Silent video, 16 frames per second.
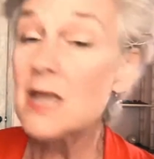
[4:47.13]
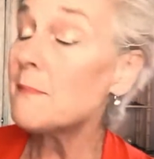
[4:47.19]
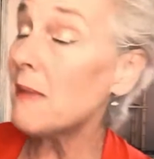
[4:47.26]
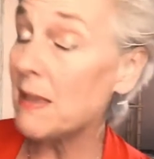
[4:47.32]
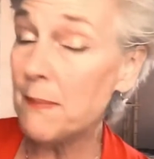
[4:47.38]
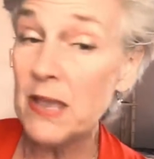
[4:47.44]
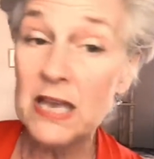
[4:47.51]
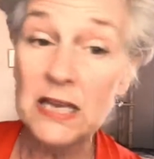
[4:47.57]

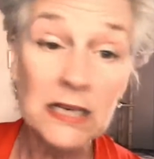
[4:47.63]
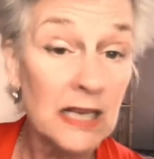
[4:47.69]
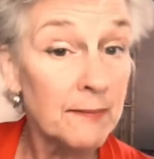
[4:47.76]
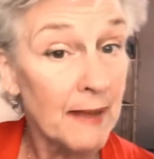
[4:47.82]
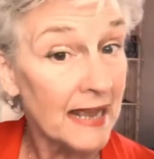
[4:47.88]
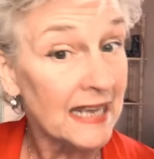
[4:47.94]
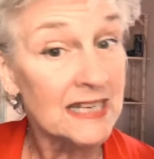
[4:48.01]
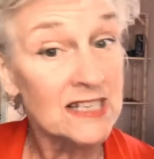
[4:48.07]
Maybe it can
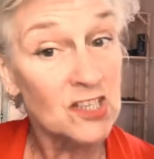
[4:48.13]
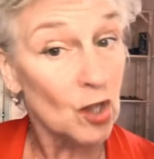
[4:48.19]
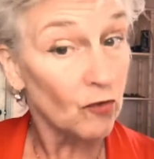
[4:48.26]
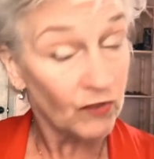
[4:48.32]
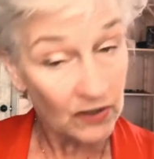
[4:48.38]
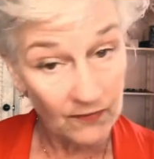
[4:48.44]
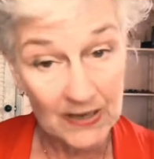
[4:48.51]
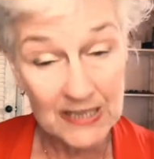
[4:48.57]
make
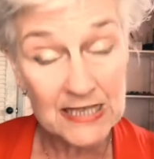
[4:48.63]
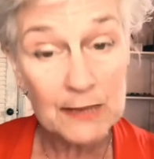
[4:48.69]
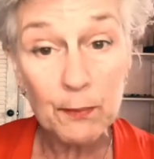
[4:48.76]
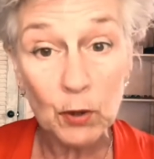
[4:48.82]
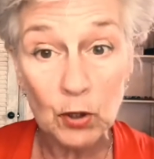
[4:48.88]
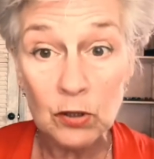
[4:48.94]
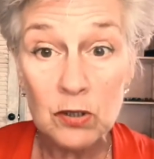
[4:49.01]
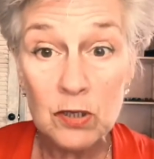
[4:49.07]
itself
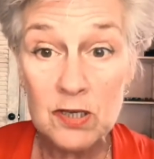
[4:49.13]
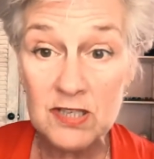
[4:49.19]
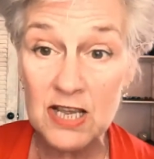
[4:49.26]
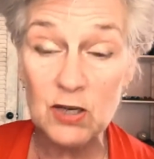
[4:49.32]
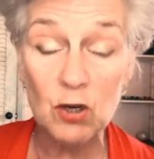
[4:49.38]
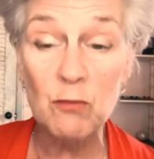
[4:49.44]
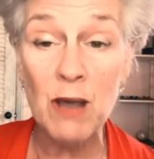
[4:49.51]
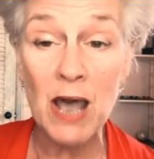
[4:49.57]
invisible,
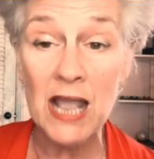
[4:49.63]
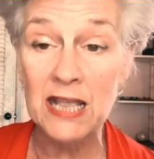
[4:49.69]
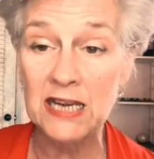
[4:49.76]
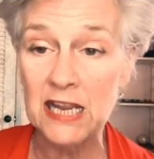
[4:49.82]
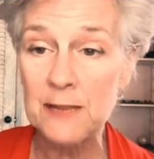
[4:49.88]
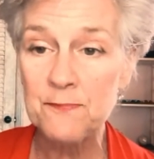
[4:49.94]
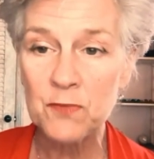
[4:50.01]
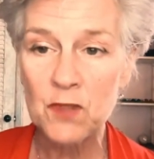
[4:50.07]
said
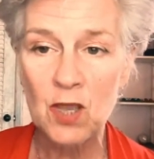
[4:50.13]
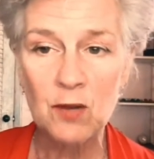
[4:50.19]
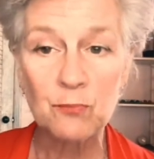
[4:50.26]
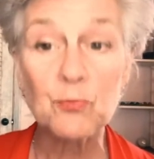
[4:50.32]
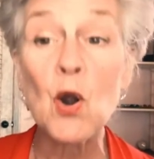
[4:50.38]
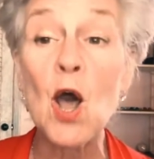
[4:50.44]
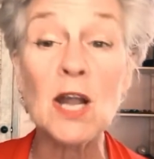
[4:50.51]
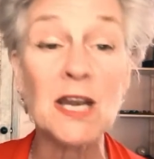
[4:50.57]
Hermione,
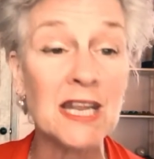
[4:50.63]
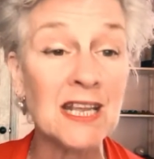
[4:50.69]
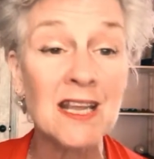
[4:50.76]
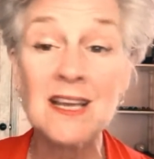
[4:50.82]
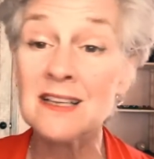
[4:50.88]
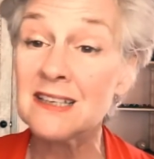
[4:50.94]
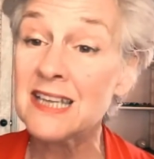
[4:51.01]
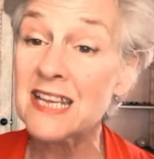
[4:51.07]

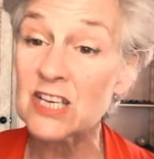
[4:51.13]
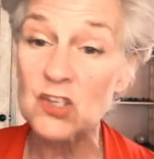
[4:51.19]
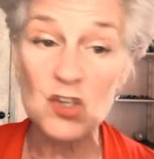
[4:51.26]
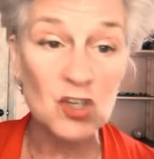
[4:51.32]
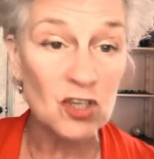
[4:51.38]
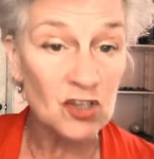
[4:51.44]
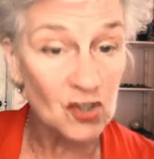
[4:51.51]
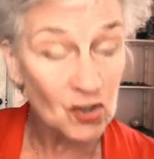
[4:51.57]
prodding
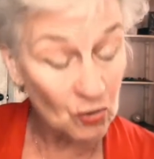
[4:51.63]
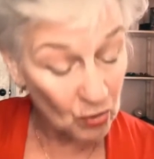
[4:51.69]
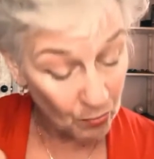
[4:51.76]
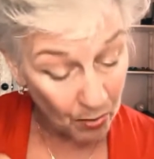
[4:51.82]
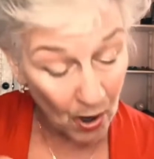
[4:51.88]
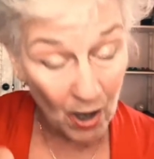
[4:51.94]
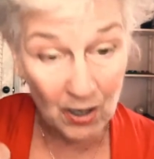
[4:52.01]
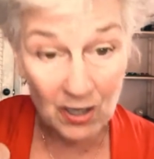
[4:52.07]
leeches to the
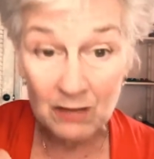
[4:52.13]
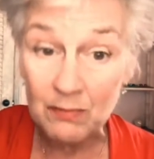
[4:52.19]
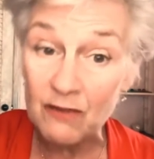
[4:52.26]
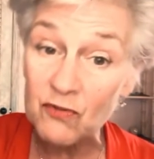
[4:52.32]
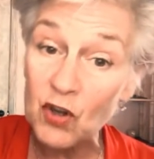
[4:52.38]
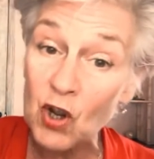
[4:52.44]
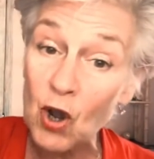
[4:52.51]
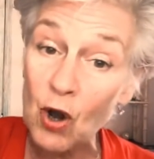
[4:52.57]
bottom
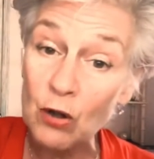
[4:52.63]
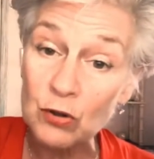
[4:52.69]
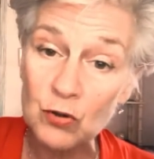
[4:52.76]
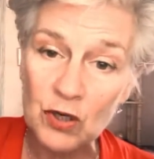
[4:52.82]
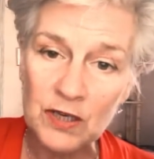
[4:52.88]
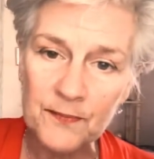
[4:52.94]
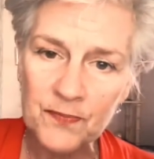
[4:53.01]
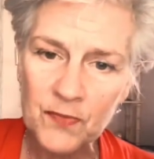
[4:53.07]
of the
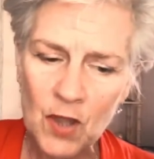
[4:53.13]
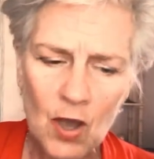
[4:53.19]
cauldron.